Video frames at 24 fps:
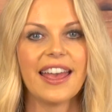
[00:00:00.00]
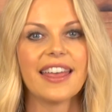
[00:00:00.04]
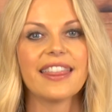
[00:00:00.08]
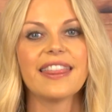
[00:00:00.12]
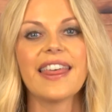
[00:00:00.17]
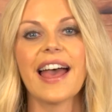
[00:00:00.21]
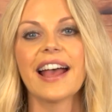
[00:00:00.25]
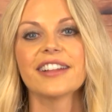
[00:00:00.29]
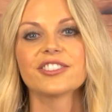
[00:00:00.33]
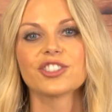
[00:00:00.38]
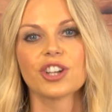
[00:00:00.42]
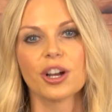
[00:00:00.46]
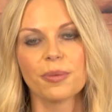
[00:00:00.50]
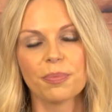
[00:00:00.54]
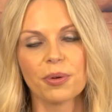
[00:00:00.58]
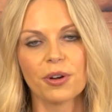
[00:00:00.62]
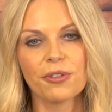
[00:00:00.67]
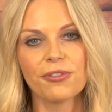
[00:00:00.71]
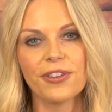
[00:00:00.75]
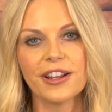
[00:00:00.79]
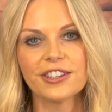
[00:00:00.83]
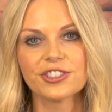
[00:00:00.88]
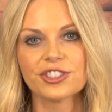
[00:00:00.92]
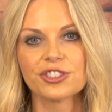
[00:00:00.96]
That's our
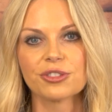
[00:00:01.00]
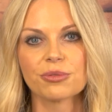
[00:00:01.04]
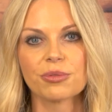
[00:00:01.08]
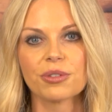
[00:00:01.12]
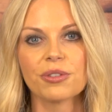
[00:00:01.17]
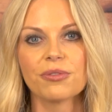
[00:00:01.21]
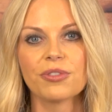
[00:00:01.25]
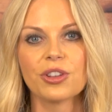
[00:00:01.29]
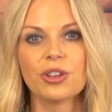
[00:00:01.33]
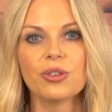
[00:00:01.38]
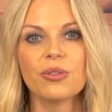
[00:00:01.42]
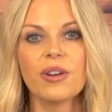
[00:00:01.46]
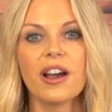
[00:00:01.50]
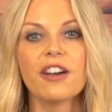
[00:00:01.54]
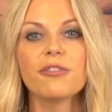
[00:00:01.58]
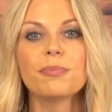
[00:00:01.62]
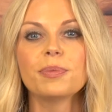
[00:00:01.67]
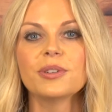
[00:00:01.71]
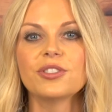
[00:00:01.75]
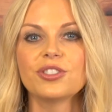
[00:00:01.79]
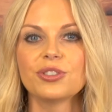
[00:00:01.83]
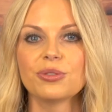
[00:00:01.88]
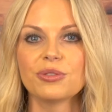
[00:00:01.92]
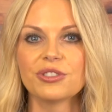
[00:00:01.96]
professional review of
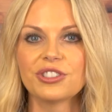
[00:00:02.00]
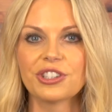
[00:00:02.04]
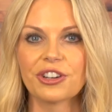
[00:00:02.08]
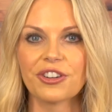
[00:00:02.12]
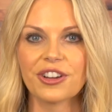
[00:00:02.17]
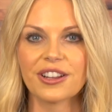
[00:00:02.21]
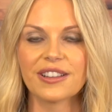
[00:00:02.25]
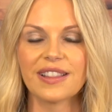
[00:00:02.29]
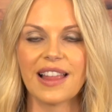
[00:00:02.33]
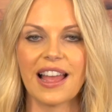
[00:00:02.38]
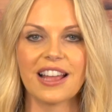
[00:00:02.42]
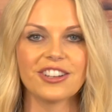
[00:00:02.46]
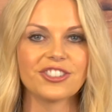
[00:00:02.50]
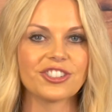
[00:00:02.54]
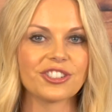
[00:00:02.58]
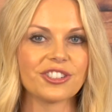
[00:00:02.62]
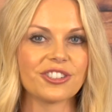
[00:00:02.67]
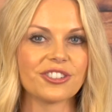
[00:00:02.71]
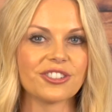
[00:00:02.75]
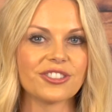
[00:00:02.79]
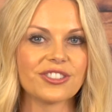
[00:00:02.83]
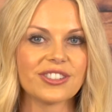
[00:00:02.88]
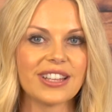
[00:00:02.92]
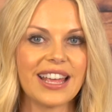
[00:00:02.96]
pituitary
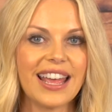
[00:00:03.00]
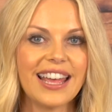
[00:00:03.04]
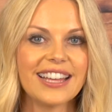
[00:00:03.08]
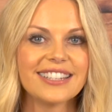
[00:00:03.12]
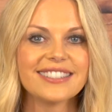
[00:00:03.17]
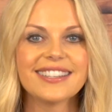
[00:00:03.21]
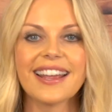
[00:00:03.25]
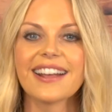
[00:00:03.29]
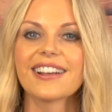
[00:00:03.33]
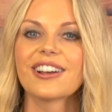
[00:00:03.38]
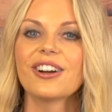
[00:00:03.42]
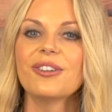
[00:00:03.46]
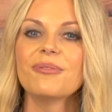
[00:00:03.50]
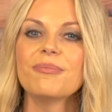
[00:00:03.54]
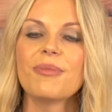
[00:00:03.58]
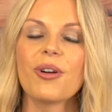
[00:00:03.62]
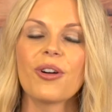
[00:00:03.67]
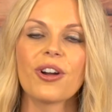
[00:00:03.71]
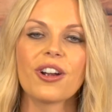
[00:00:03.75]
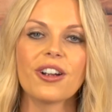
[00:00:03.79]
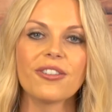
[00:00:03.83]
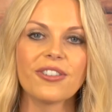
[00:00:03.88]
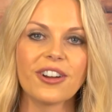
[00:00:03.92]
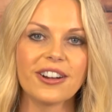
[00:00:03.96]
glandulars. Check out
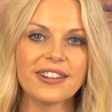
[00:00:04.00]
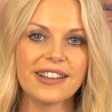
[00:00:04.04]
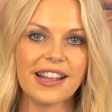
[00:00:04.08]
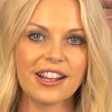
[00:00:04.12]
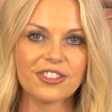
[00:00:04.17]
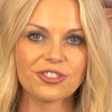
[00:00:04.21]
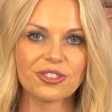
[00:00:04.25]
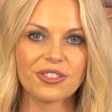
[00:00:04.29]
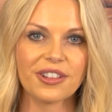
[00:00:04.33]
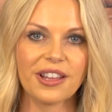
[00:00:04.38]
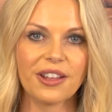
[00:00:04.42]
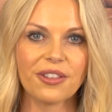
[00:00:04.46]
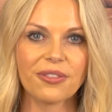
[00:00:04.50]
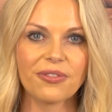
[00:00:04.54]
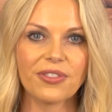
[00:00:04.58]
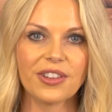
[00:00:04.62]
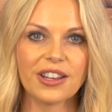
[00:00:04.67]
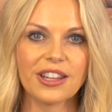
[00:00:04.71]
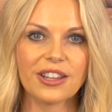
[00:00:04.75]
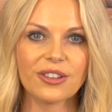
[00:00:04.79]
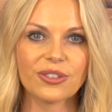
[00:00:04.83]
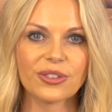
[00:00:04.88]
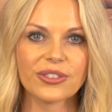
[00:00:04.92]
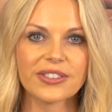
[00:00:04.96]
more of our natural health
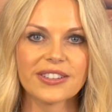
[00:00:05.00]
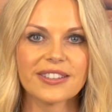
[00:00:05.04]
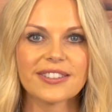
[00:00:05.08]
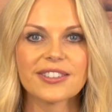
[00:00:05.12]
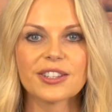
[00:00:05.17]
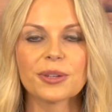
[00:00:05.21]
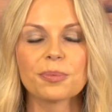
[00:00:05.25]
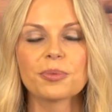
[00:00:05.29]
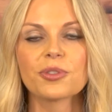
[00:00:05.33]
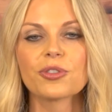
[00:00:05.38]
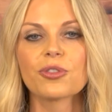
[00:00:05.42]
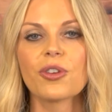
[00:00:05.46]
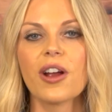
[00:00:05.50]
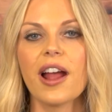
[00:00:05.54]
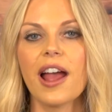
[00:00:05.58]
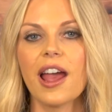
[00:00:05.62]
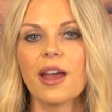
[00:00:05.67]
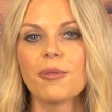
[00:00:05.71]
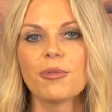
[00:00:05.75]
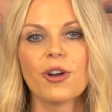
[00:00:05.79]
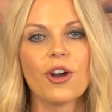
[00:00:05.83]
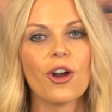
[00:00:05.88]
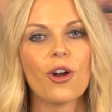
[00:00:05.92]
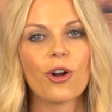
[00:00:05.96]
videos,
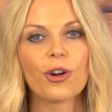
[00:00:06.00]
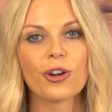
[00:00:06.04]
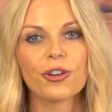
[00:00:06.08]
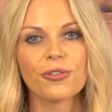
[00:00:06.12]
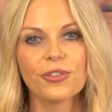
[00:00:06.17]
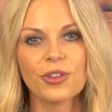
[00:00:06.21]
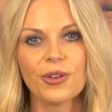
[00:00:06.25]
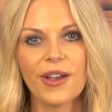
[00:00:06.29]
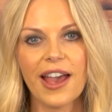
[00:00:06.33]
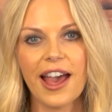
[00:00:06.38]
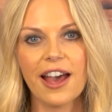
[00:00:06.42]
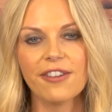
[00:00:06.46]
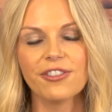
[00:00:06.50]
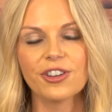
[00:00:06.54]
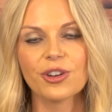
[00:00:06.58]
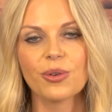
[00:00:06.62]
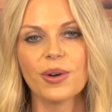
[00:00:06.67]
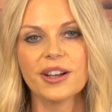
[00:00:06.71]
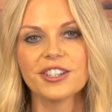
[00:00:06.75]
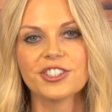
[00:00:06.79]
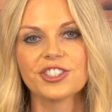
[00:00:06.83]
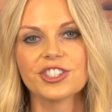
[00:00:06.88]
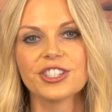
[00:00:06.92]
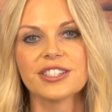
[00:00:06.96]
subscribe, or if you have a
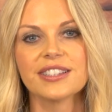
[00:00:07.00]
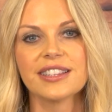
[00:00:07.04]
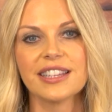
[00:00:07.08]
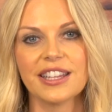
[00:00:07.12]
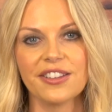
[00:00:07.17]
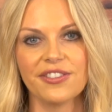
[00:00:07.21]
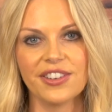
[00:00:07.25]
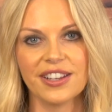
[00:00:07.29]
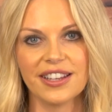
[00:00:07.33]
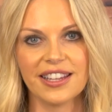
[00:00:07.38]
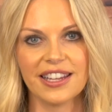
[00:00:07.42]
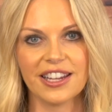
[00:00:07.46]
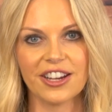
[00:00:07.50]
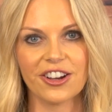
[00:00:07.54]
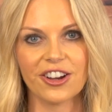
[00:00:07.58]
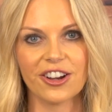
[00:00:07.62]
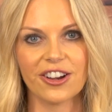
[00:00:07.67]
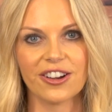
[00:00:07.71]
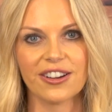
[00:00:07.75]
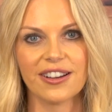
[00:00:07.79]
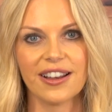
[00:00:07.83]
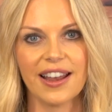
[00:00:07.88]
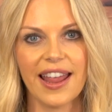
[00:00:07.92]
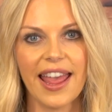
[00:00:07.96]
question, leave it
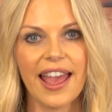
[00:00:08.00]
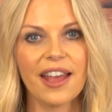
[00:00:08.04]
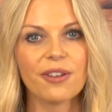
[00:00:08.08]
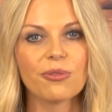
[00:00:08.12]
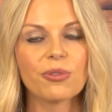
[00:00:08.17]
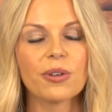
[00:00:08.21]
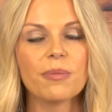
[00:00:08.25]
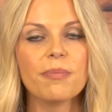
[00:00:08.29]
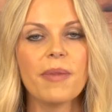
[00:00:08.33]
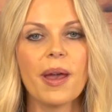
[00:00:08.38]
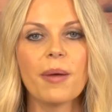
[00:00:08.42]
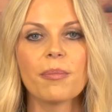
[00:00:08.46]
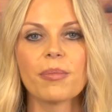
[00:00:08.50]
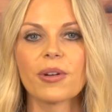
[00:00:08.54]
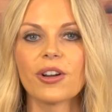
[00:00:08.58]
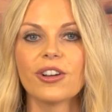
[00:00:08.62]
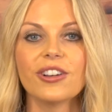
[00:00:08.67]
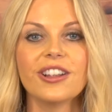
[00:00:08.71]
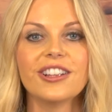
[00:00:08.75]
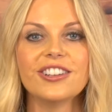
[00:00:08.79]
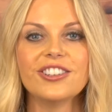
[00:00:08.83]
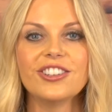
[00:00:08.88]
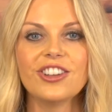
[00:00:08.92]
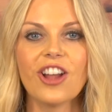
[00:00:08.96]
here. And
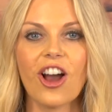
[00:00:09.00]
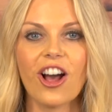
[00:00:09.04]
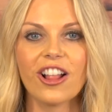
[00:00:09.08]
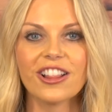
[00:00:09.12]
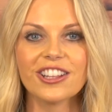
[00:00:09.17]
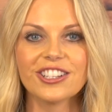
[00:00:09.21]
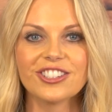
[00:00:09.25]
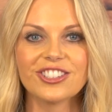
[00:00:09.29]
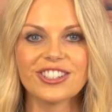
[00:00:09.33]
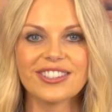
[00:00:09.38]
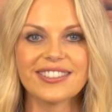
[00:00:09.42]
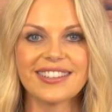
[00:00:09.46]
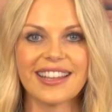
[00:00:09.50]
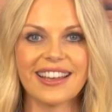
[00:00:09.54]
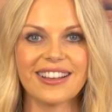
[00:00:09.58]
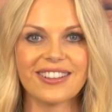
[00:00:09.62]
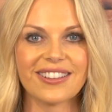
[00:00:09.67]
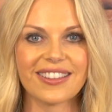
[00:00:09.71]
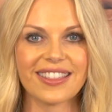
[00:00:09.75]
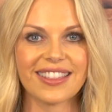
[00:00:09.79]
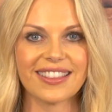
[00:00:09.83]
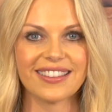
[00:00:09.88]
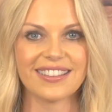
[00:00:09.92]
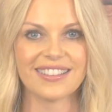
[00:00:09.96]
remember, knowledge is
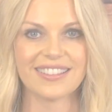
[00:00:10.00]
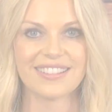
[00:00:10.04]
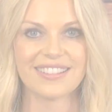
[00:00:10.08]
health.